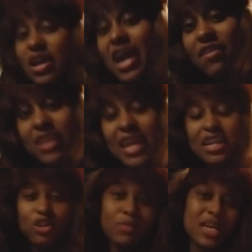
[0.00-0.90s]
having a
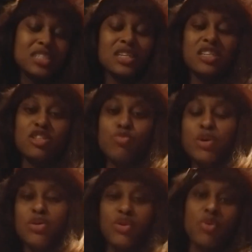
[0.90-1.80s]
domestic
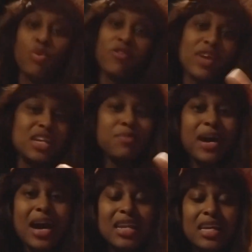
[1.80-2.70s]
dispute with
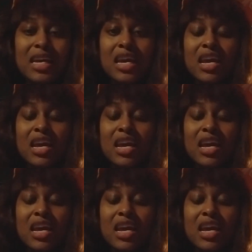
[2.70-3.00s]
anybody,